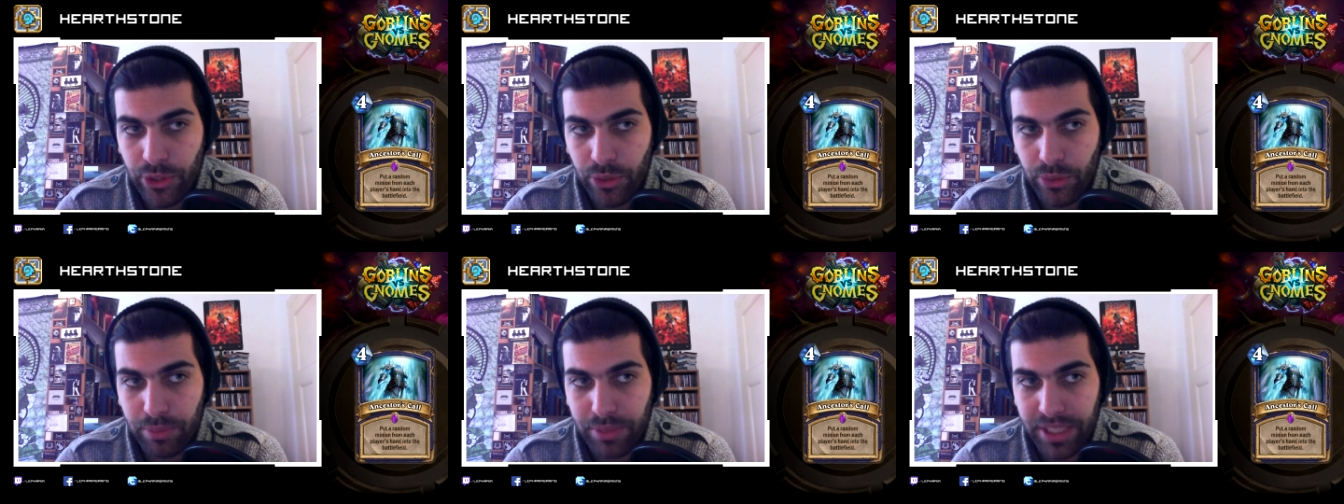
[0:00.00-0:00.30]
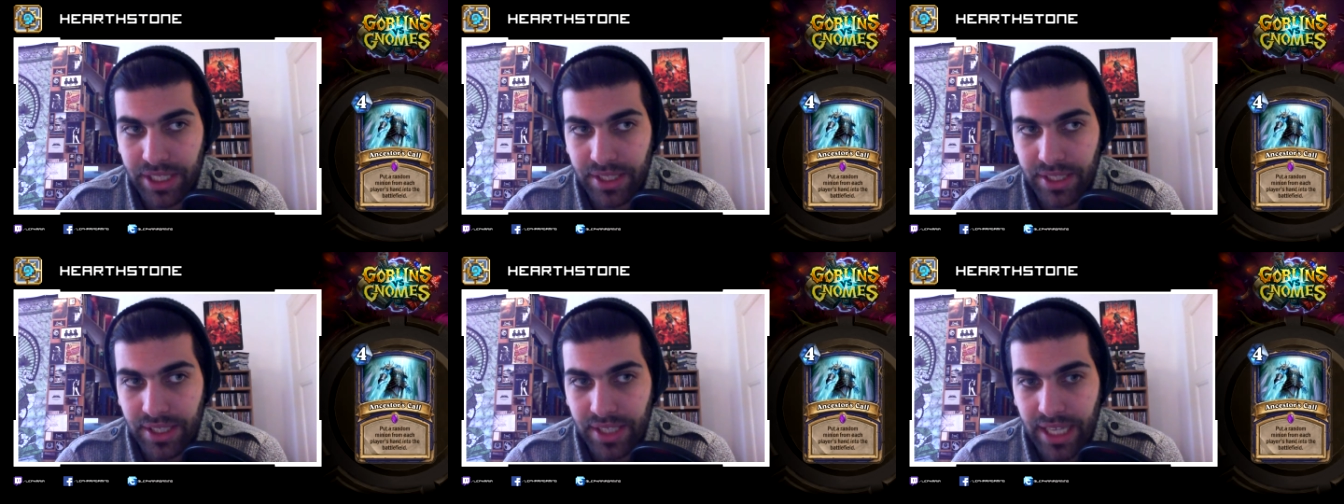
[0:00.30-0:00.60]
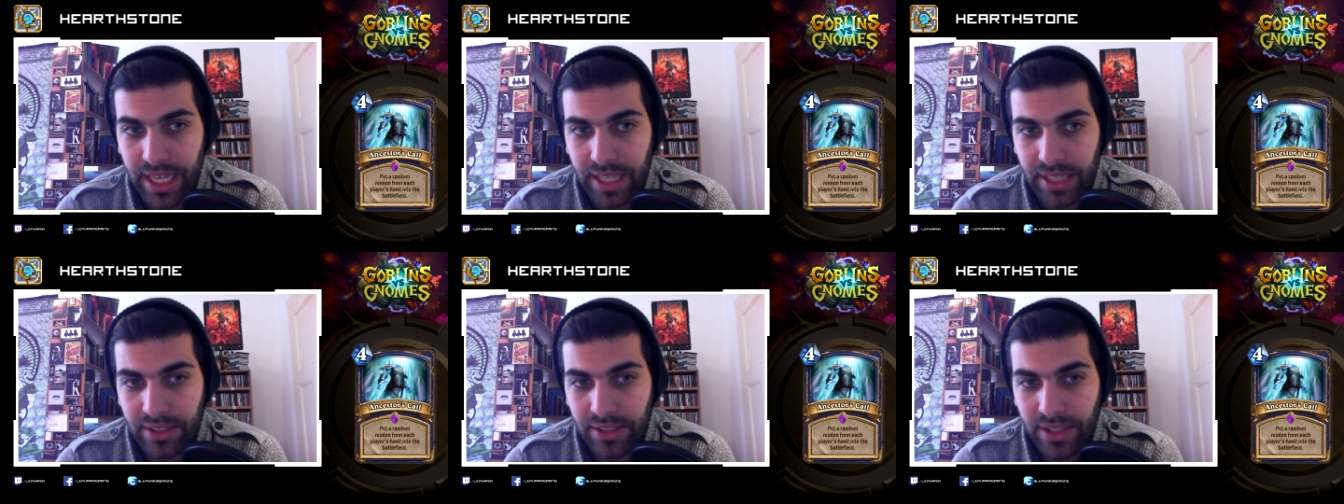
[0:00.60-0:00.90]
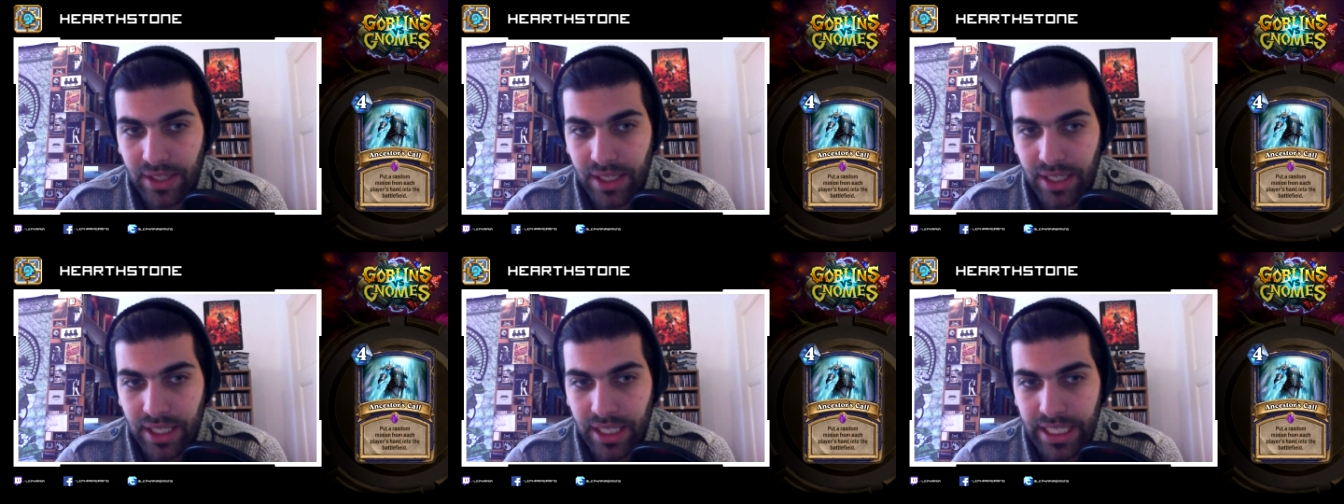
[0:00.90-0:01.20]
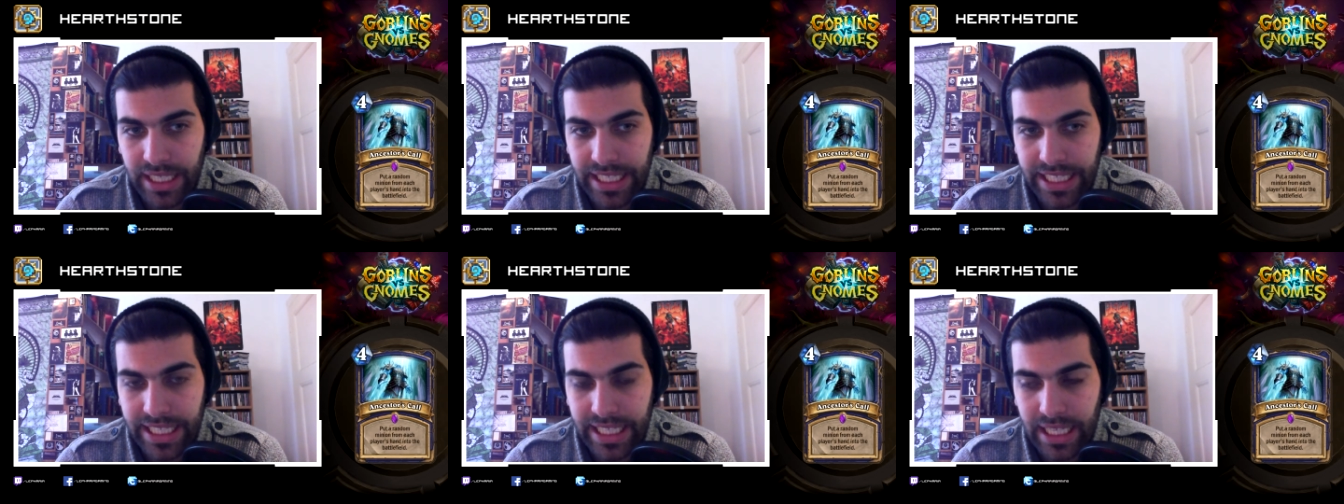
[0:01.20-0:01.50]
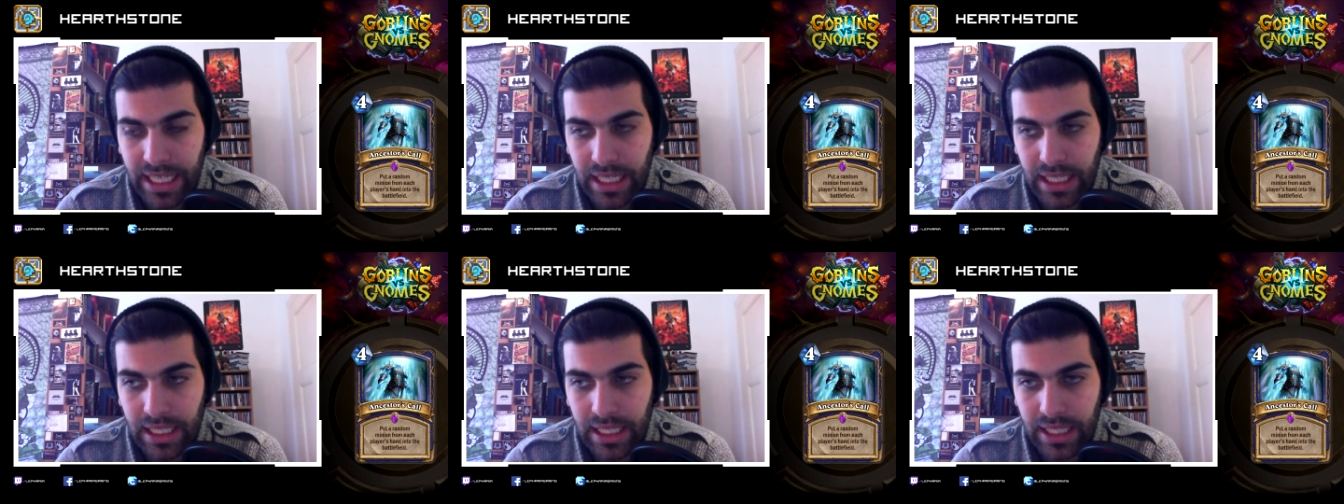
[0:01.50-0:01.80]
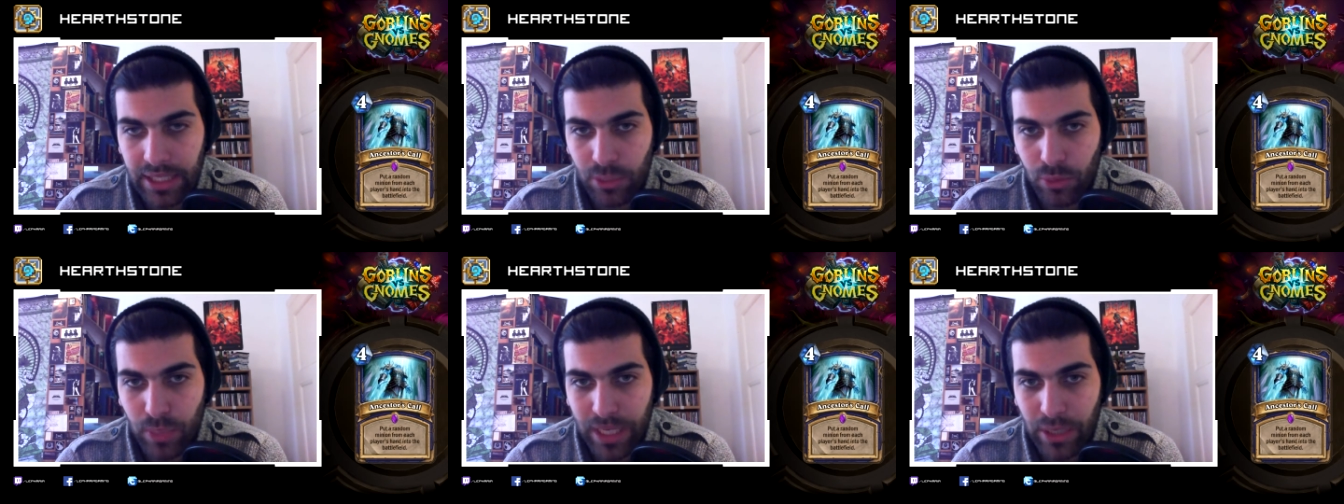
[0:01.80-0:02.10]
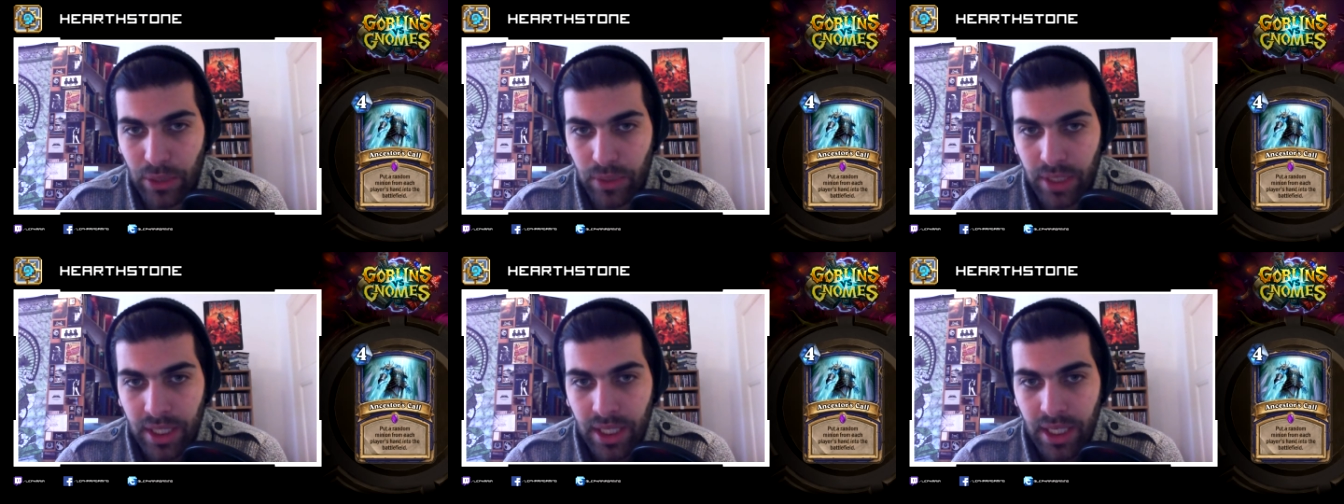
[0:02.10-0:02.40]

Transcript: minion in hand as well.